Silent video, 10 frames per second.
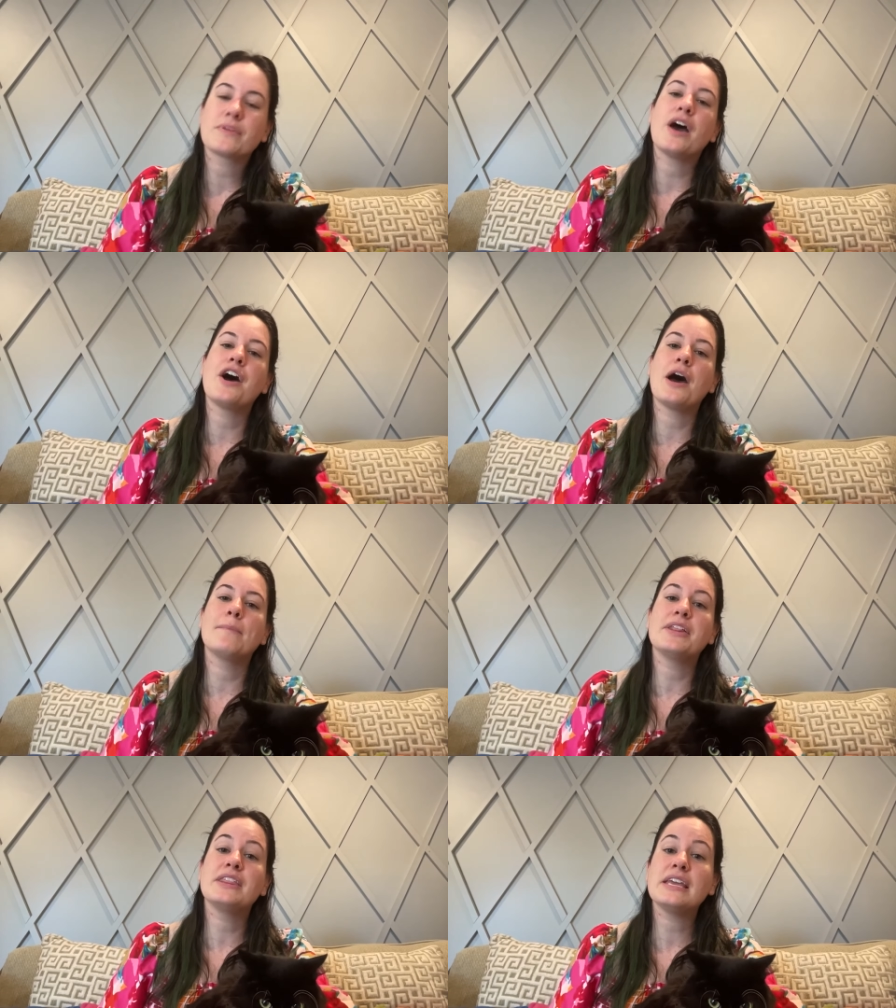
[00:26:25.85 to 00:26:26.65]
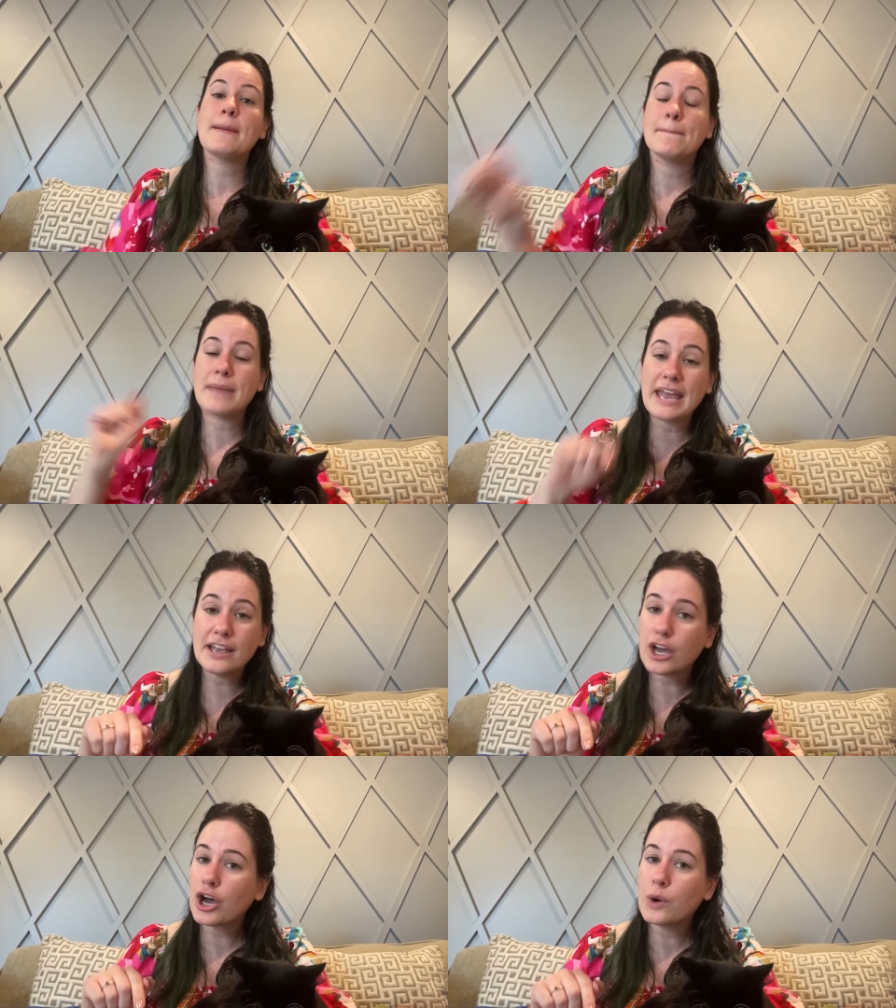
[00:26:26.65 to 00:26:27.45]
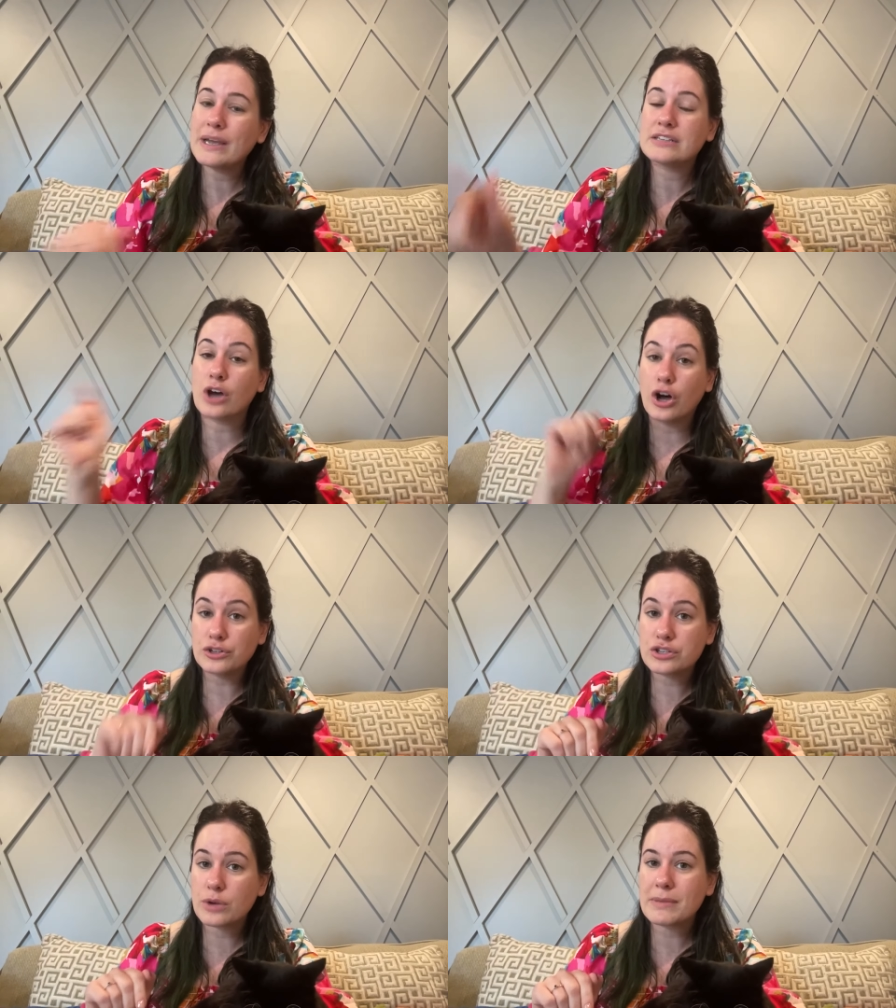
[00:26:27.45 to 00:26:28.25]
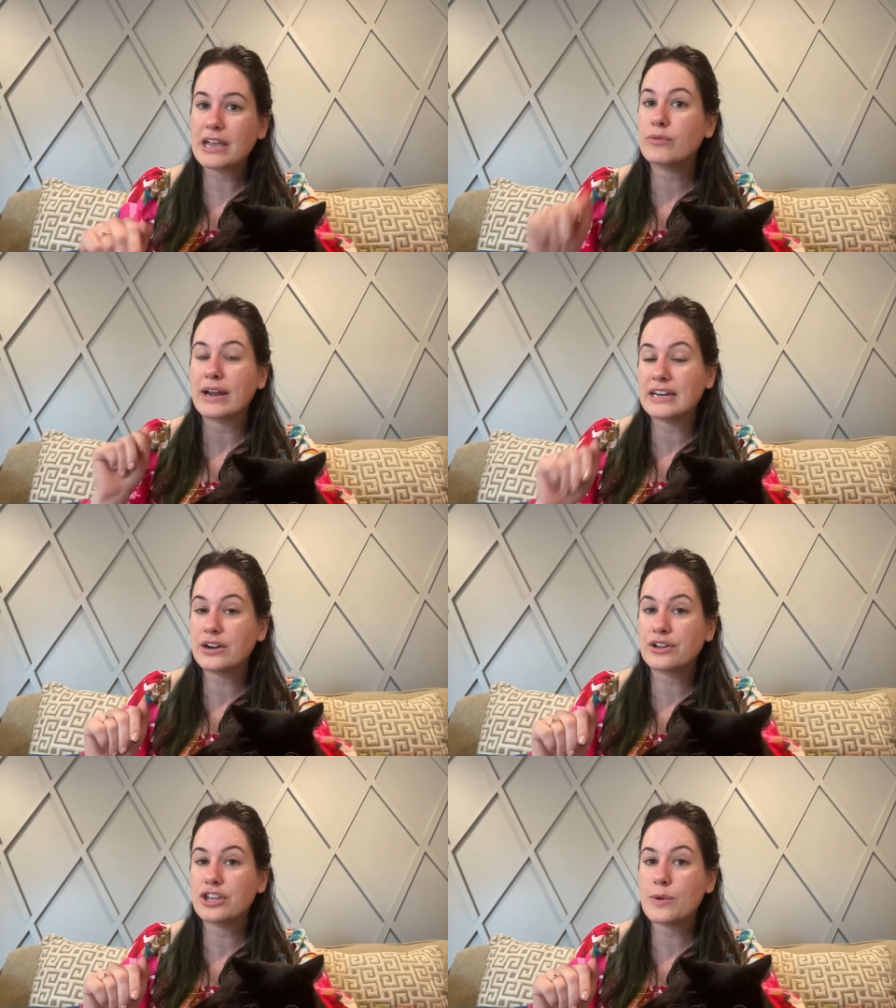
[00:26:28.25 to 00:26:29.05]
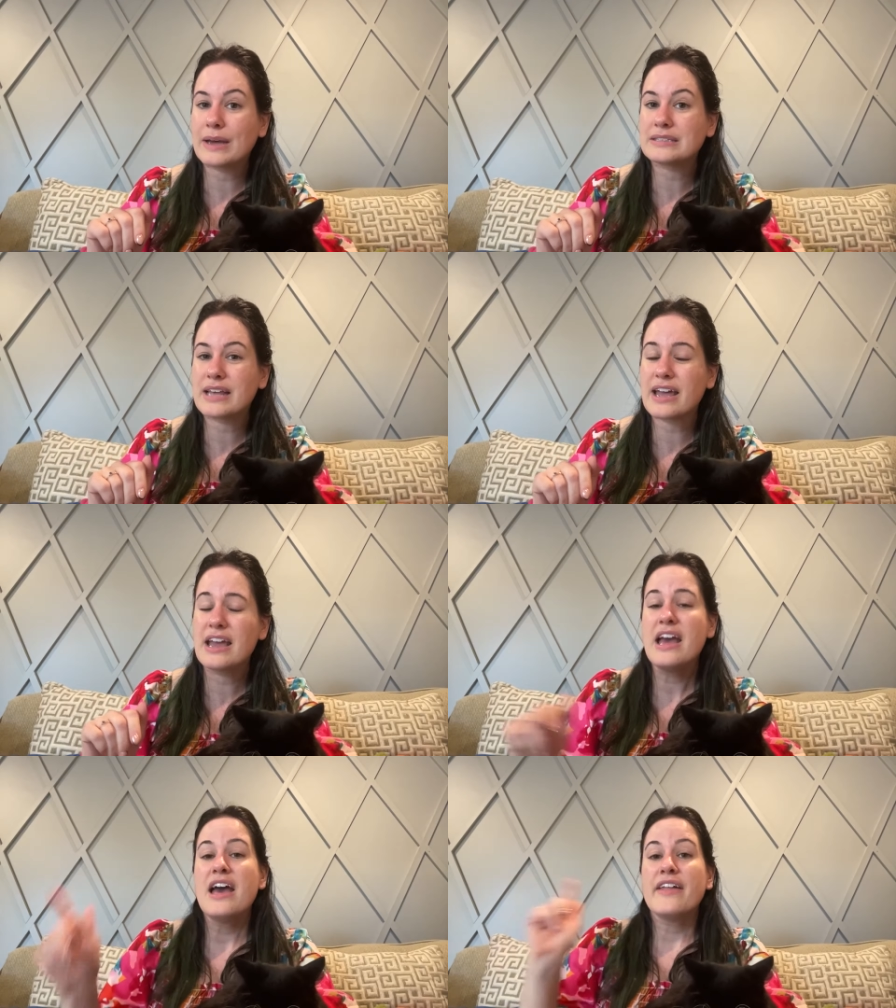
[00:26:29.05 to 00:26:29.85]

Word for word: Um, the mango is also made right here in the U S A.